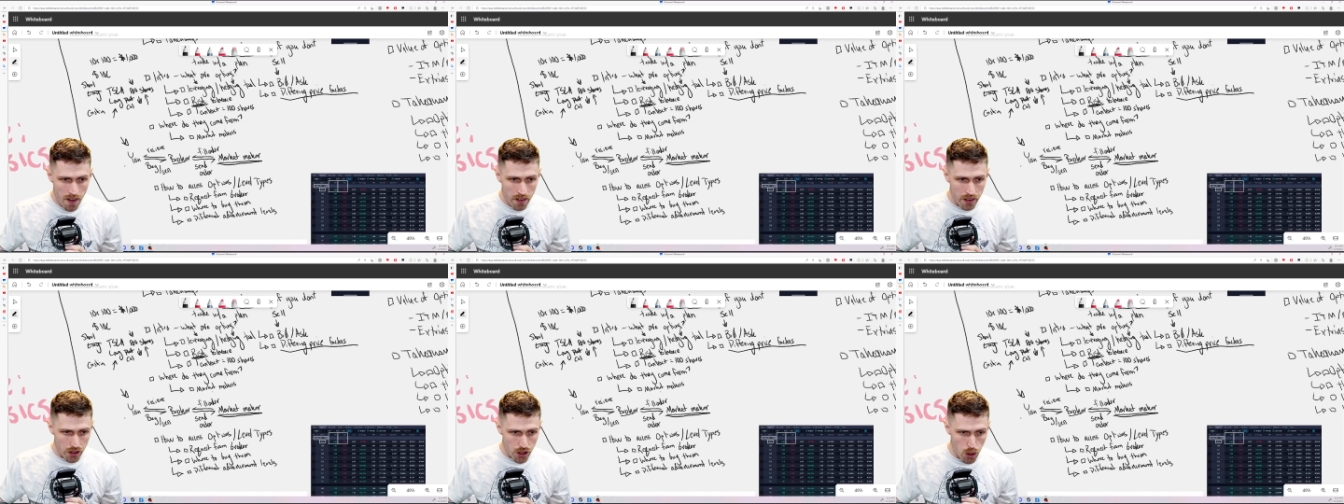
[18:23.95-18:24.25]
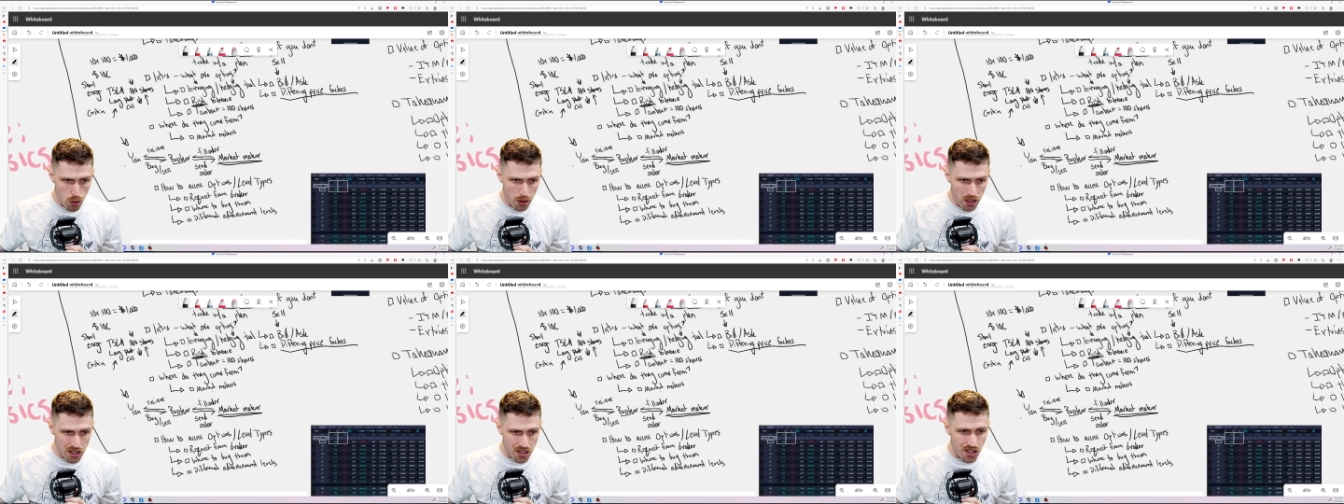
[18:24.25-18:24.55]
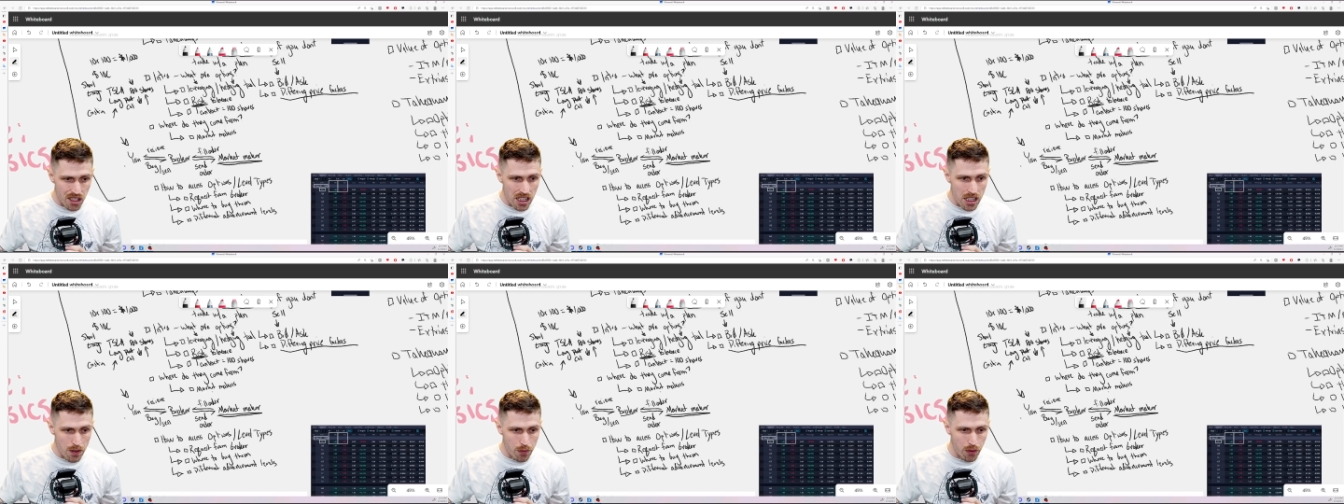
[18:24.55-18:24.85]
You
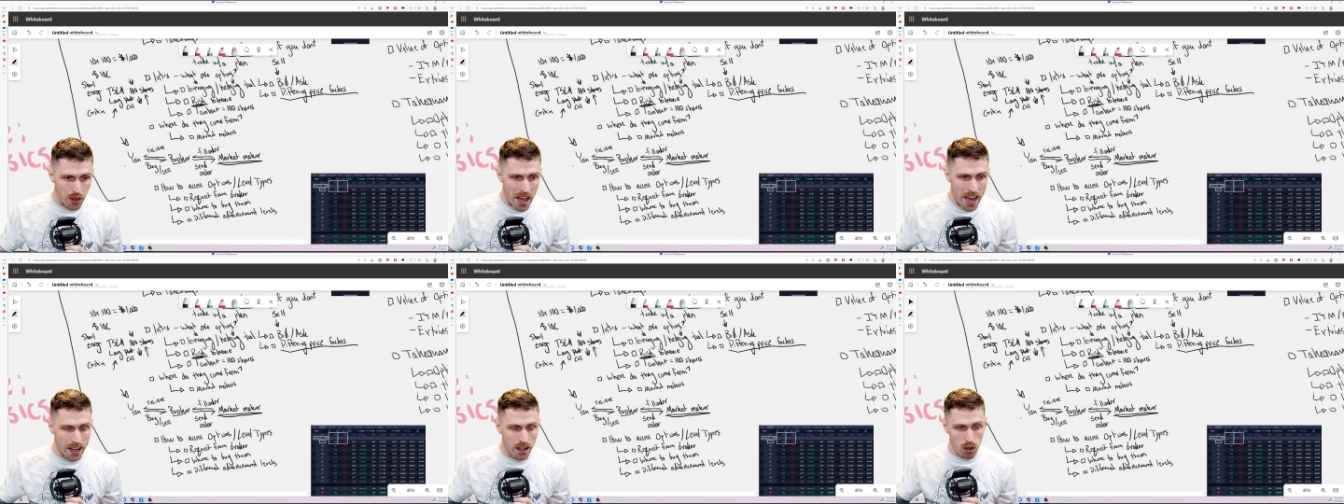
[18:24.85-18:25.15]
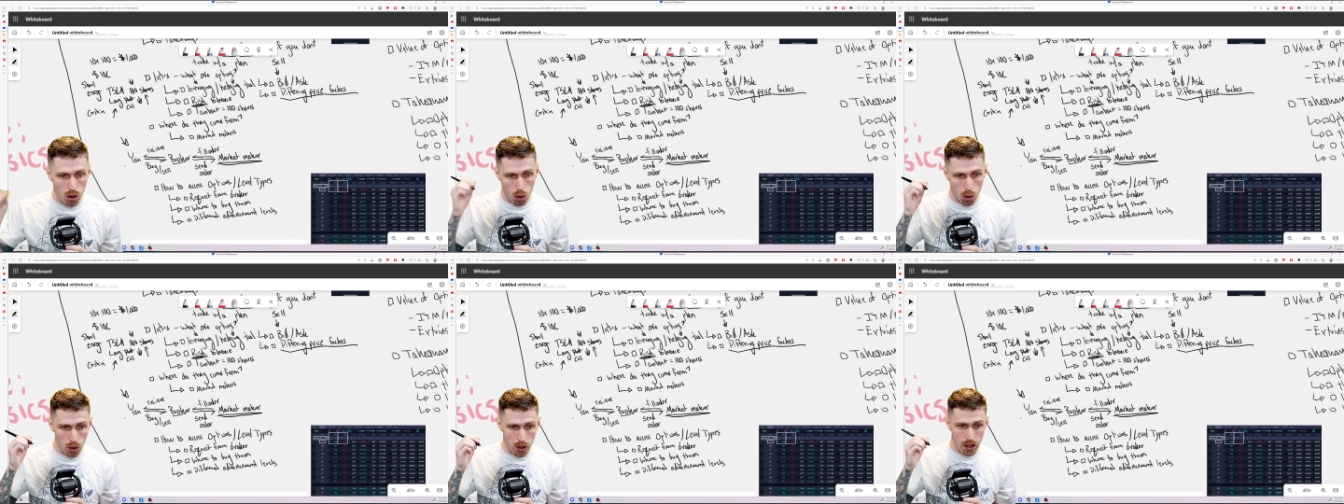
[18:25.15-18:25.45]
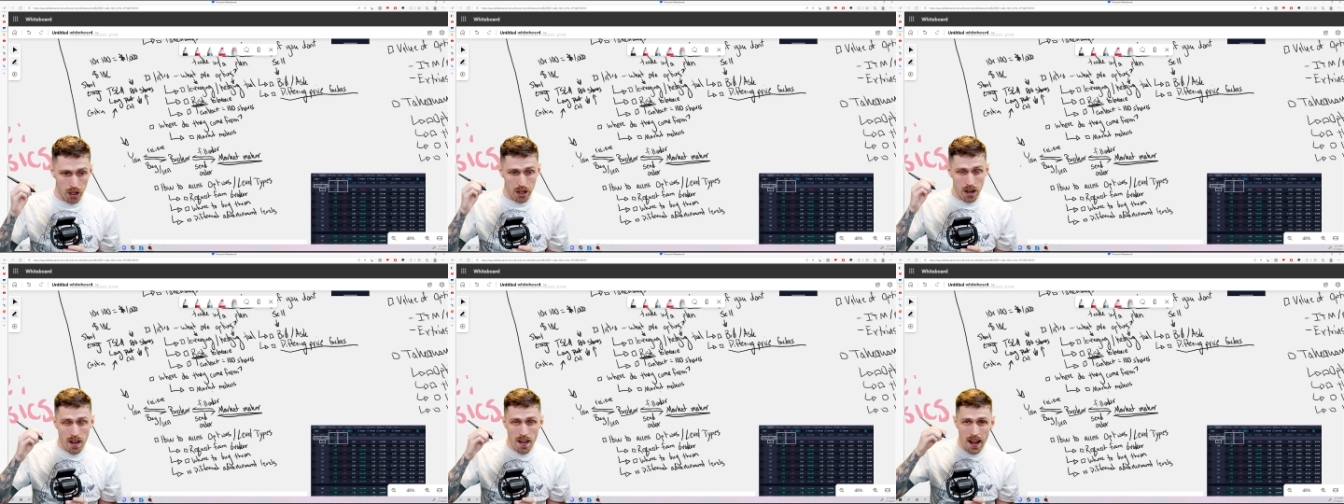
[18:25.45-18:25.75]
receive that
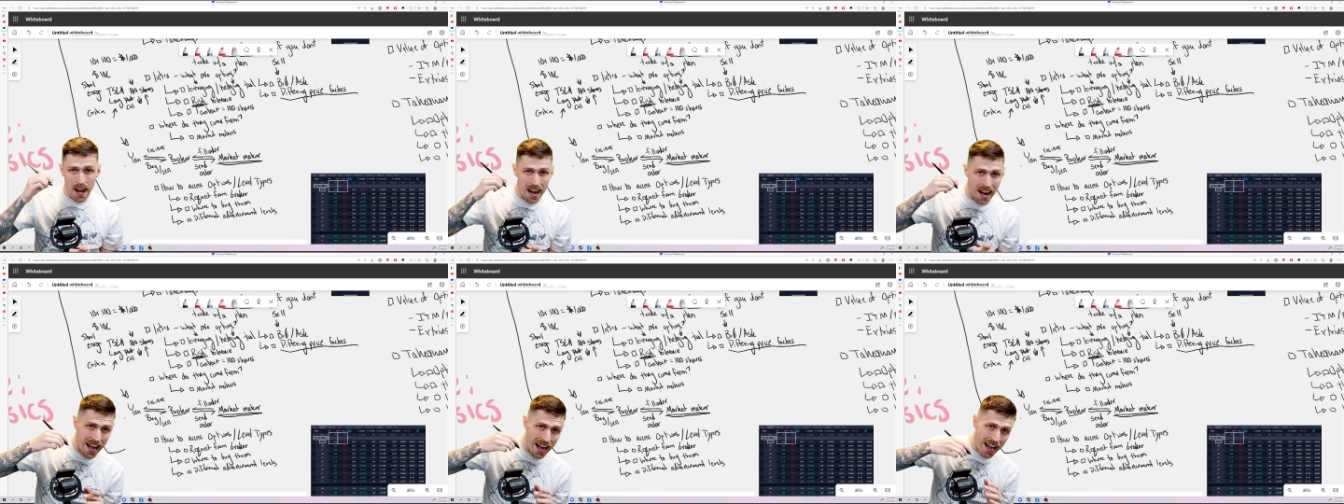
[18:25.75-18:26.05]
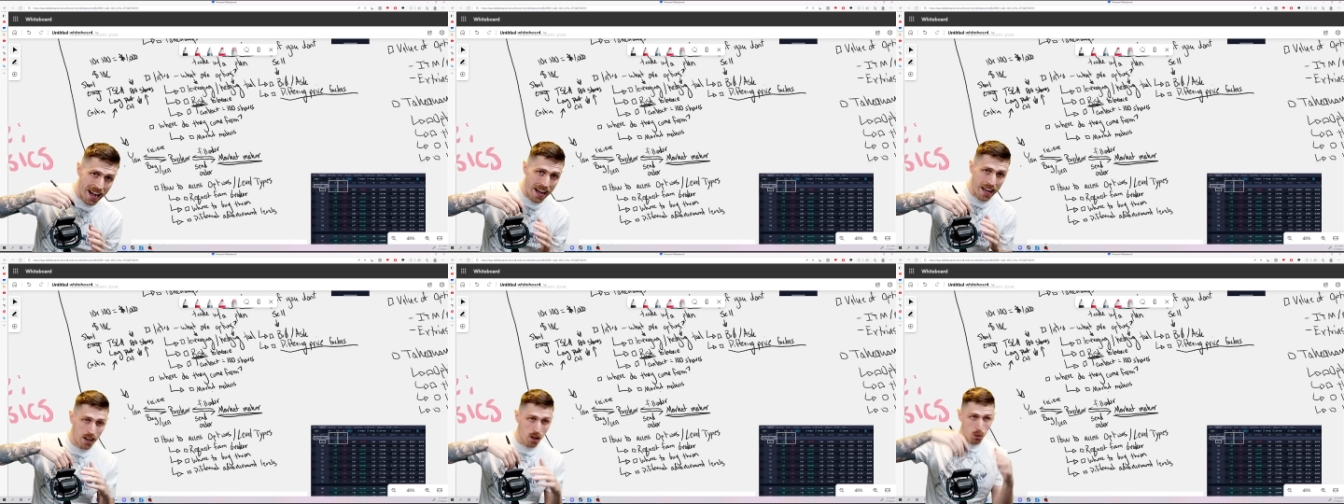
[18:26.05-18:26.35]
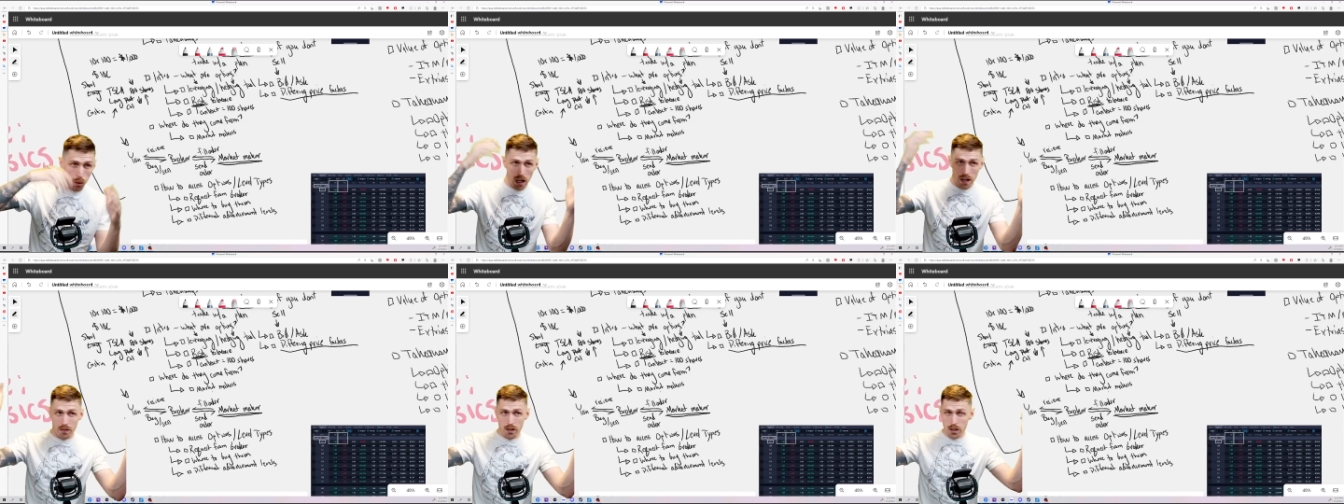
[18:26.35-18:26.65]
order or
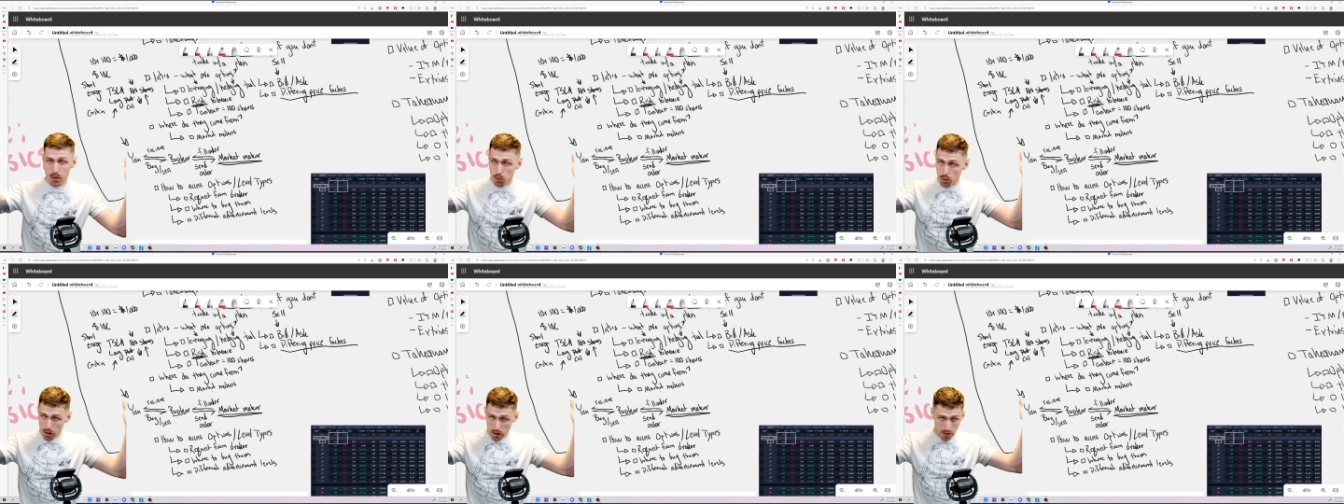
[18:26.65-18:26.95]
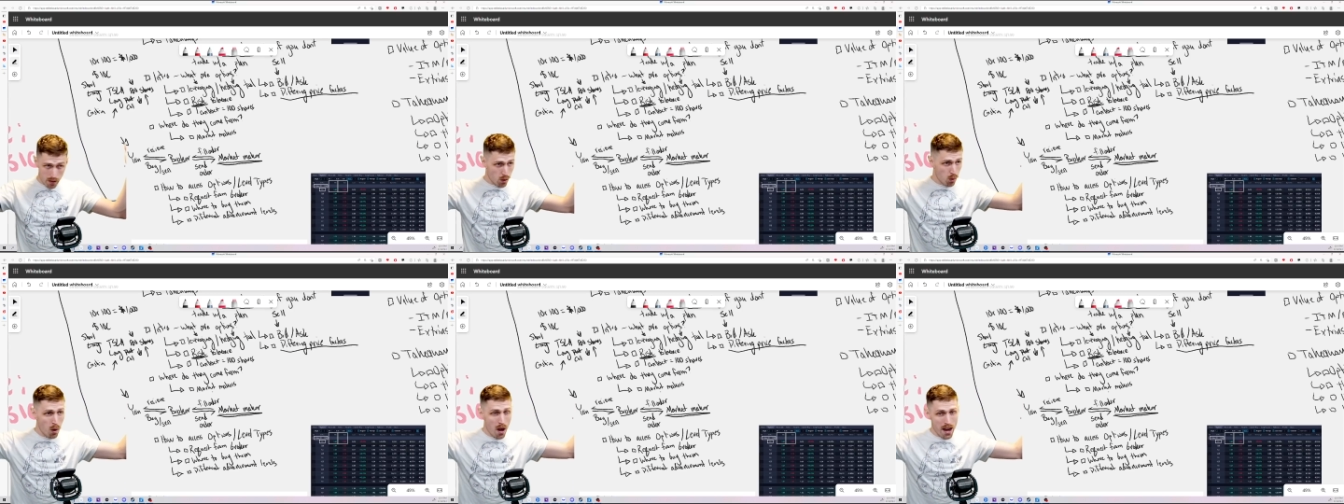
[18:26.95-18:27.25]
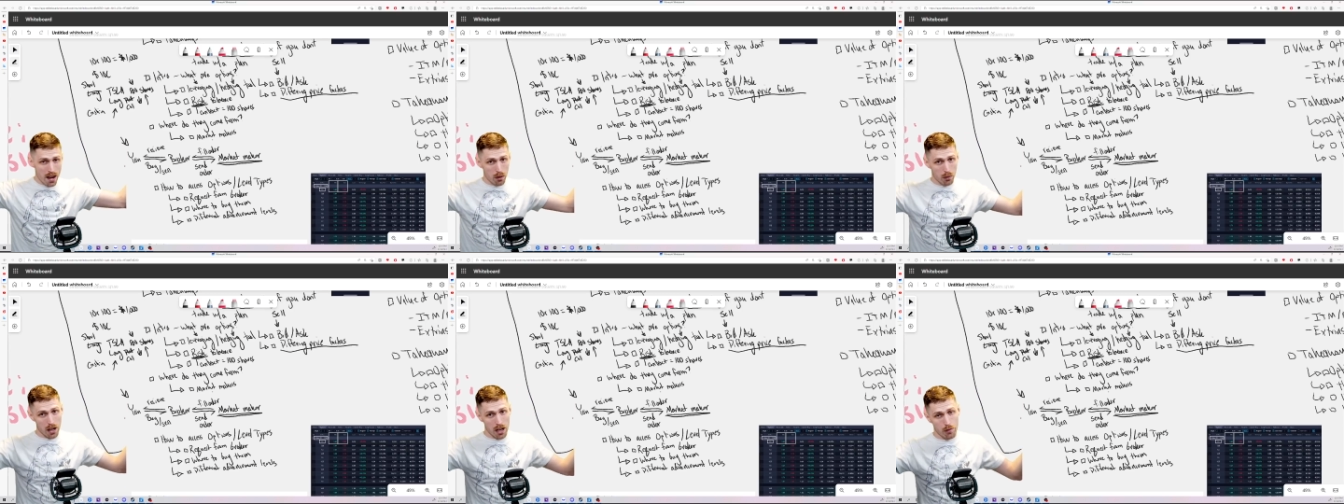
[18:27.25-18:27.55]
whatever you
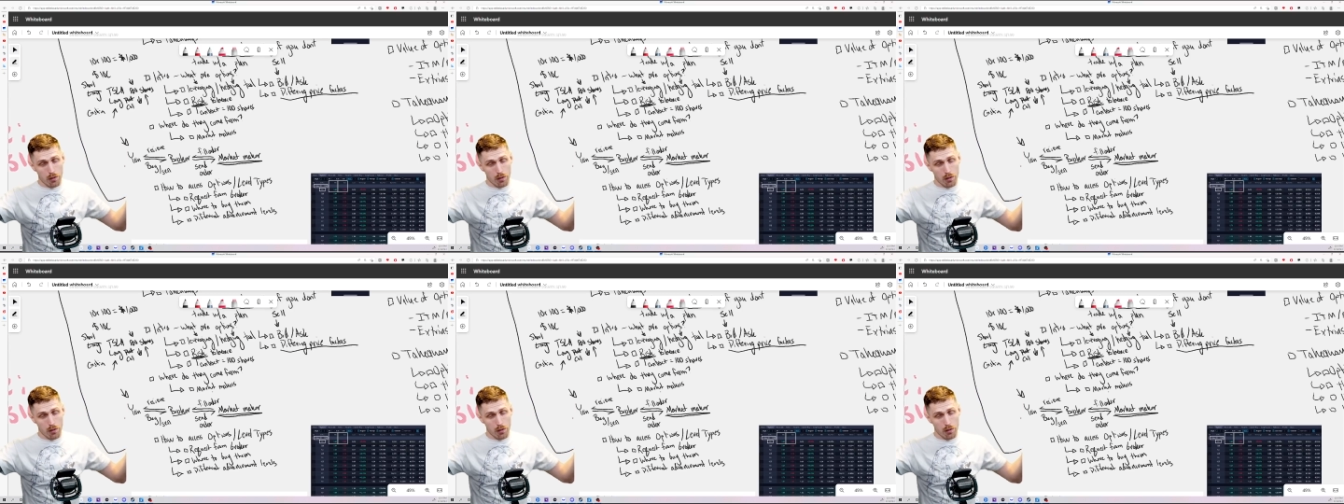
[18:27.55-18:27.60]
want, right?